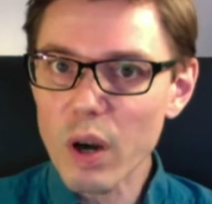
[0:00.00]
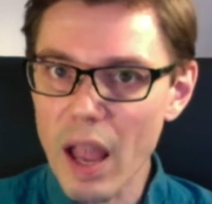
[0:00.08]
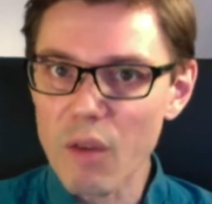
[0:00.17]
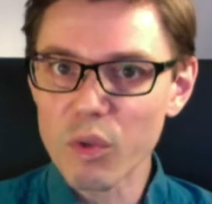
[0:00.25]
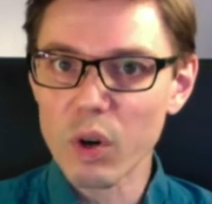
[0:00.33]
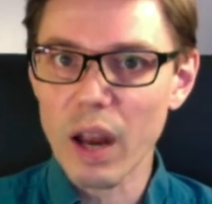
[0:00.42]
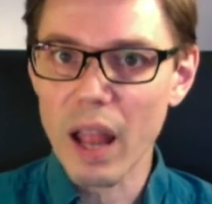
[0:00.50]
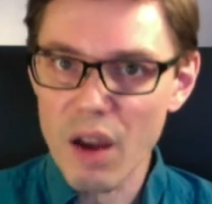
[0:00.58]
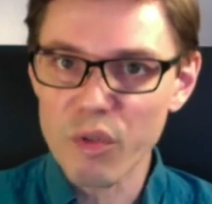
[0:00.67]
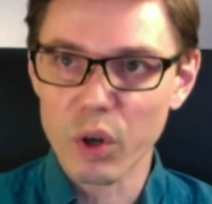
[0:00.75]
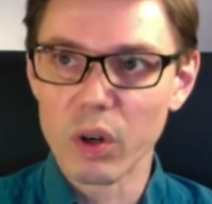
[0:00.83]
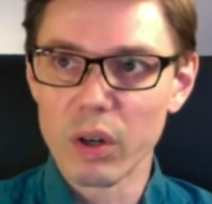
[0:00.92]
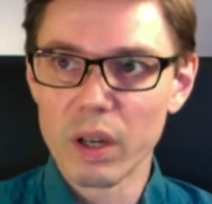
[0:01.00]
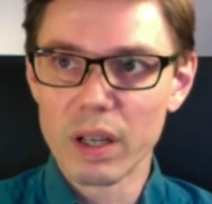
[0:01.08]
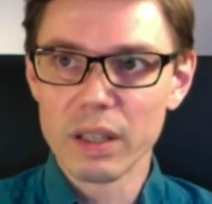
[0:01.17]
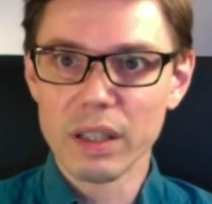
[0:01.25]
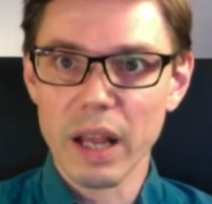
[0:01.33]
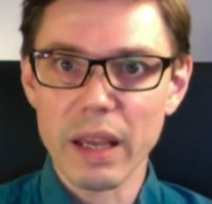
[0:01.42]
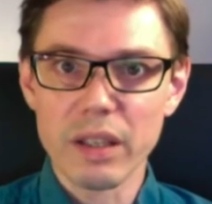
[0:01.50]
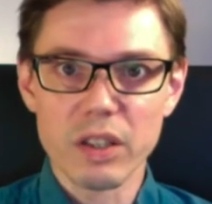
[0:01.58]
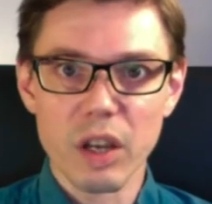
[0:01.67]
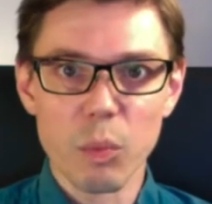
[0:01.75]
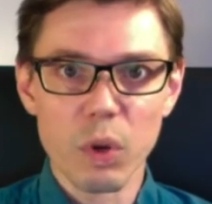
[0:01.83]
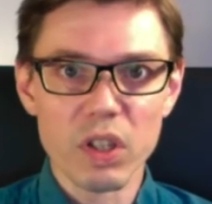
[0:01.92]
ever, ever Take
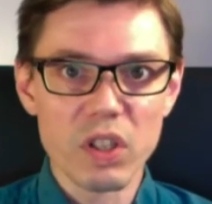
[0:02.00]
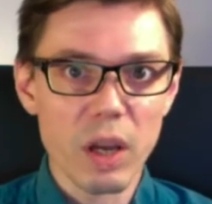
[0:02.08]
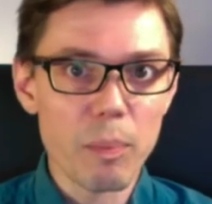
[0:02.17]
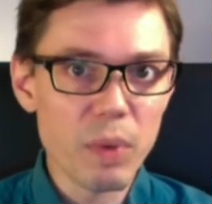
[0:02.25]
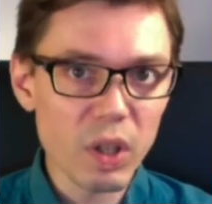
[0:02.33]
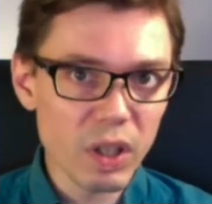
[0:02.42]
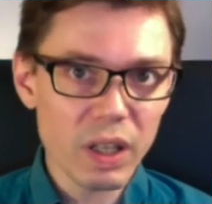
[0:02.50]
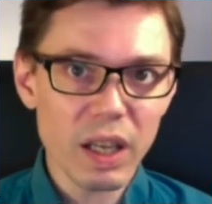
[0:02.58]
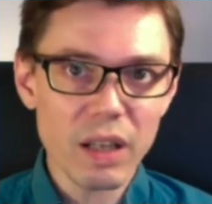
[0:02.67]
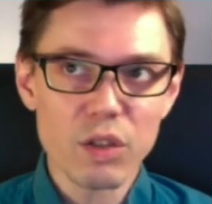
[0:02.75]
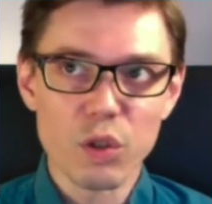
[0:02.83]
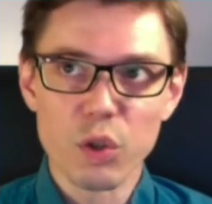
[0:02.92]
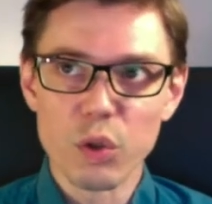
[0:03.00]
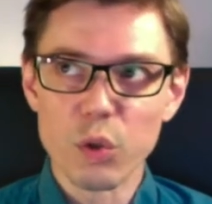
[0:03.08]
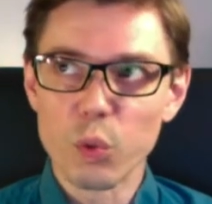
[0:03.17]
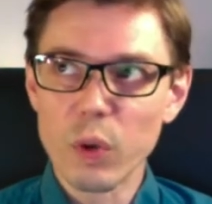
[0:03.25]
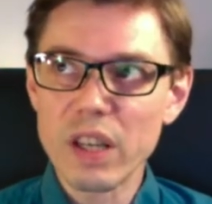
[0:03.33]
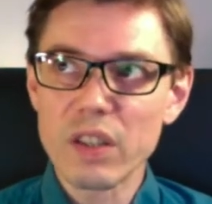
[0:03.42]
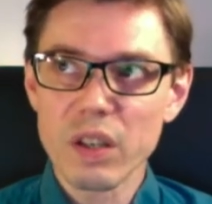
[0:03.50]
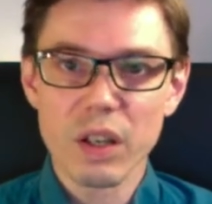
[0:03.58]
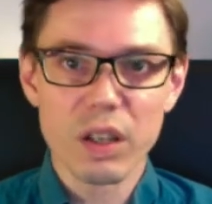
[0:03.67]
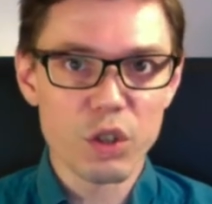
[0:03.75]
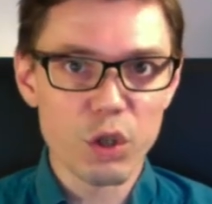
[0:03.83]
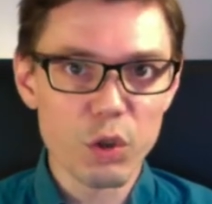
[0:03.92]
someone's ability to reason
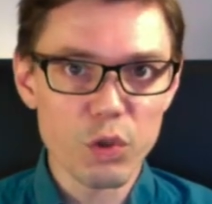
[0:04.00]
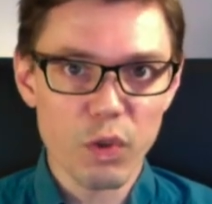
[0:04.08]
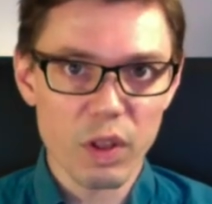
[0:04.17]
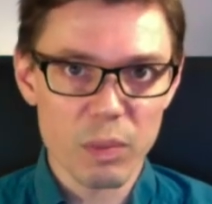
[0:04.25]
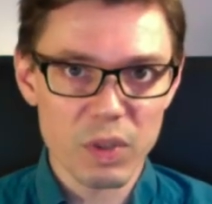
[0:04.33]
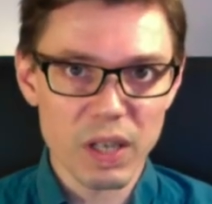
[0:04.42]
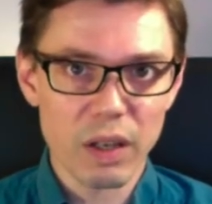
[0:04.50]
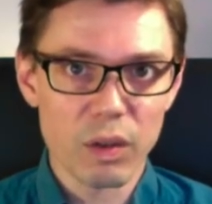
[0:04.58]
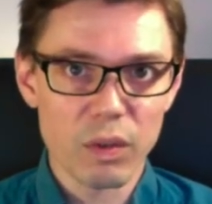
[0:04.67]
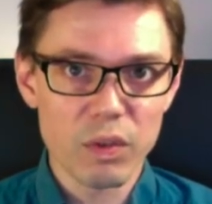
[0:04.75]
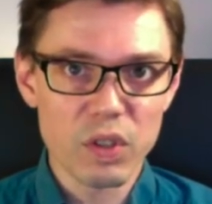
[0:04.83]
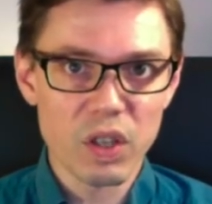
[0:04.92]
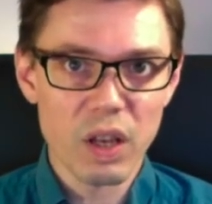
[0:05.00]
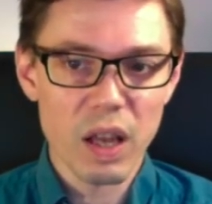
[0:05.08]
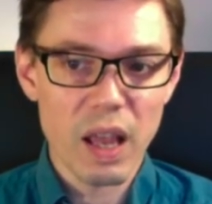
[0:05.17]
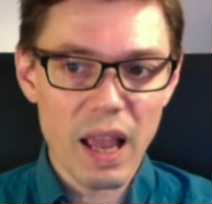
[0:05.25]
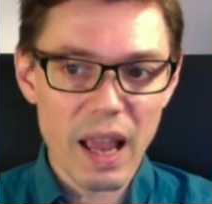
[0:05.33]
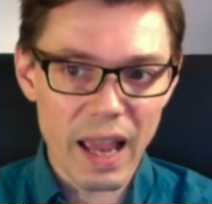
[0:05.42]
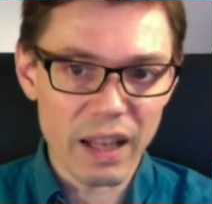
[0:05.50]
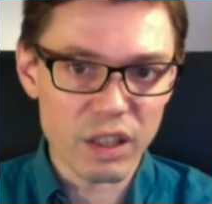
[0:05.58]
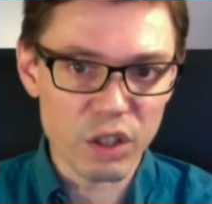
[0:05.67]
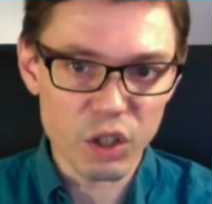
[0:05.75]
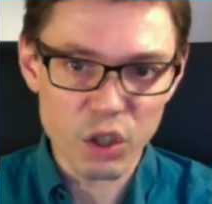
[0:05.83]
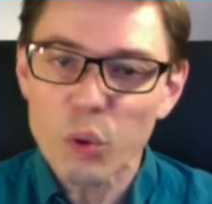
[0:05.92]
and choose for themselves and
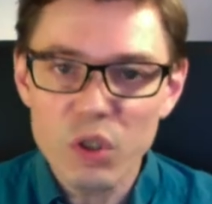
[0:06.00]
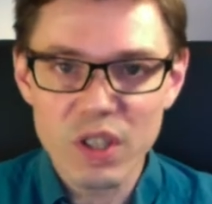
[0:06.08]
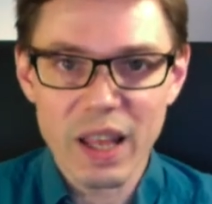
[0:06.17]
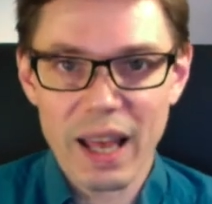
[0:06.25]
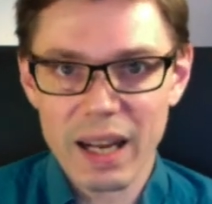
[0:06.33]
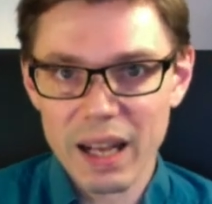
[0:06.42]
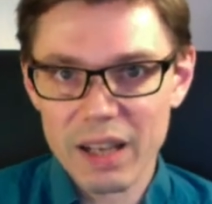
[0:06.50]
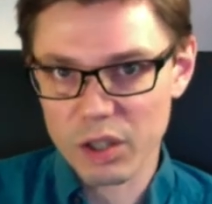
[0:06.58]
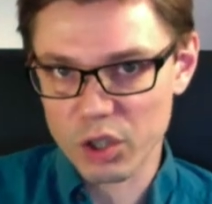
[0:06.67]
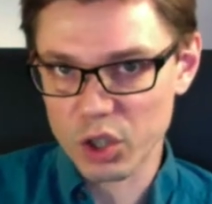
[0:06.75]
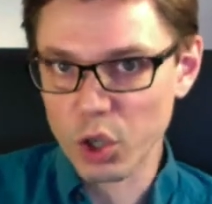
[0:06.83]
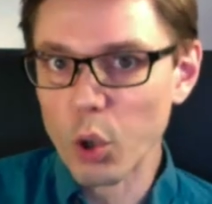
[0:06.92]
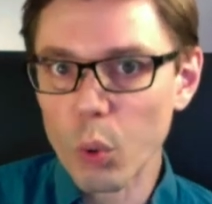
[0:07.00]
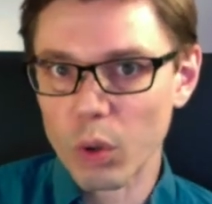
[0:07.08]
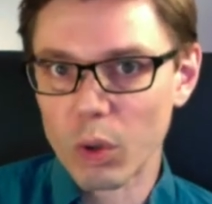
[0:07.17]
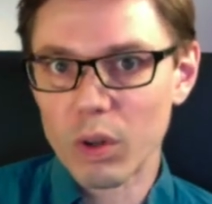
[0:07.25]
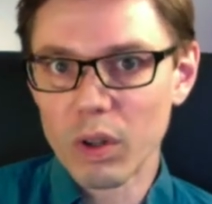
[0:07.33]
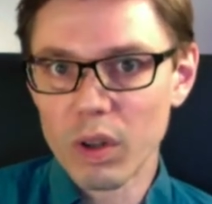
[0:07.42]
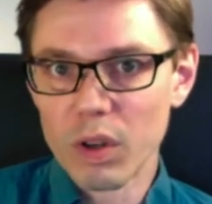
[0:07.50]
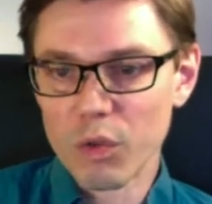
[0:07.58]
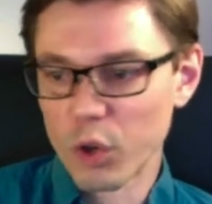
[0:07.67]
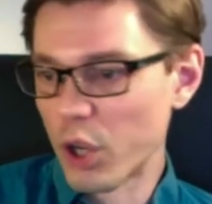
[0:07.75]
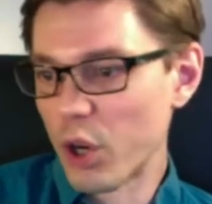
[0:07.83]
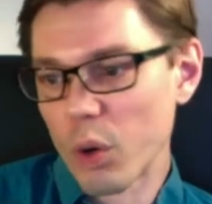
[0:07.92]
use that as a tool
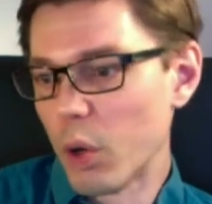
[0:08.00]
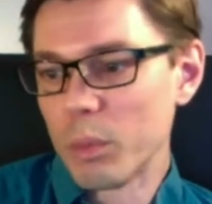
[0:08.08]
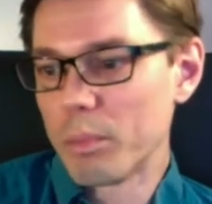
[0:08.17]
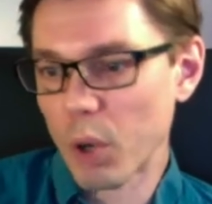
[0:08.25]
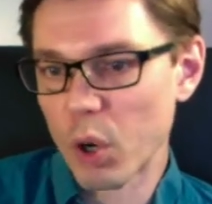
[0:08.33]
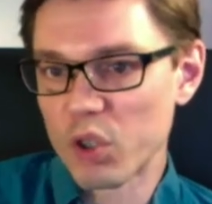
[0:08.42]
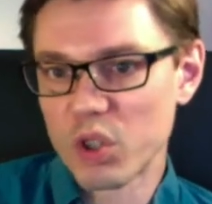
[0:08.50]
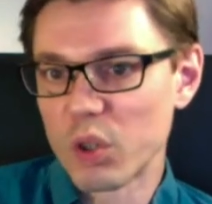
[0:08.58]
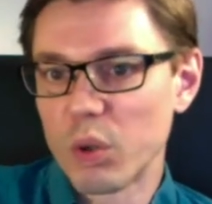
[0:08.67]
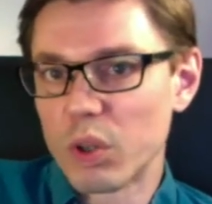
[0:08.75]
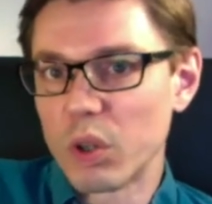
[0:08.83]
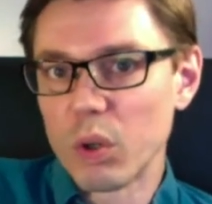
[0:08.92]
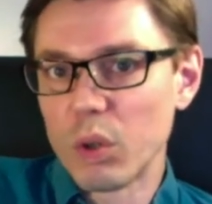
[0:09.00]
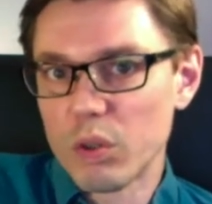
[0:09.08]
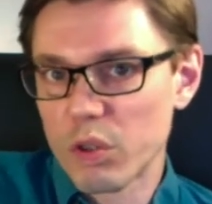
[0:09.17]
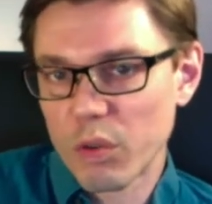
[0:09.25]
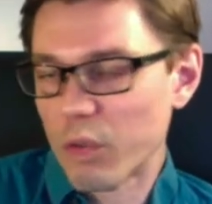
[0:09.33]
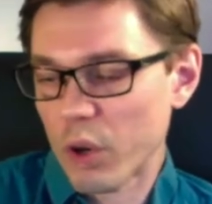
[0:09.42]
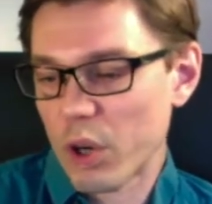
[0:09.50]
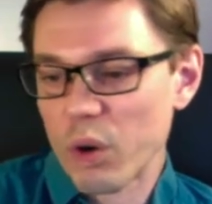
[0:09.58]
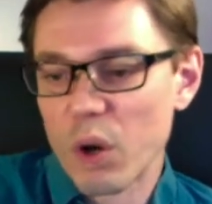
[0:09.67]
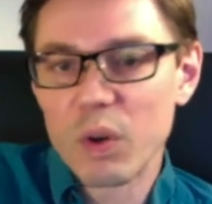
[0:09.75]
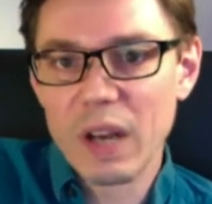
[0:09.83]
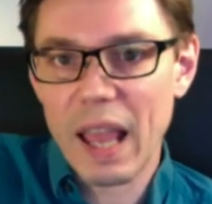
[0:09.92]
for your own personal goals or for your
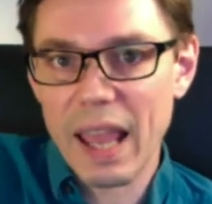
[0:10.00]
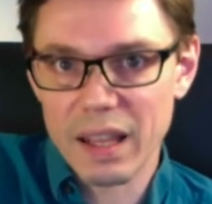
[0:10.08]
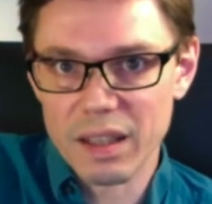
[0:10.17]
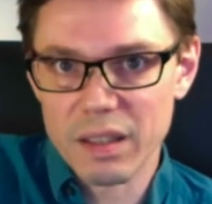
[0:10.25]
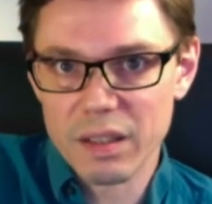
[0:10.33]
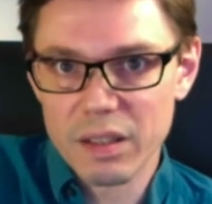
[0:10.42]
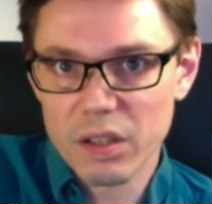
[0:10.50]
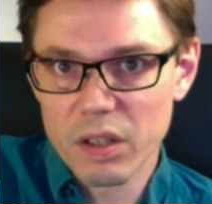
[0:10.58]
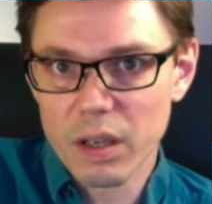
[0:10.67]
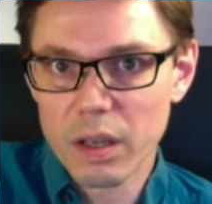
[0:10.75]
own ends.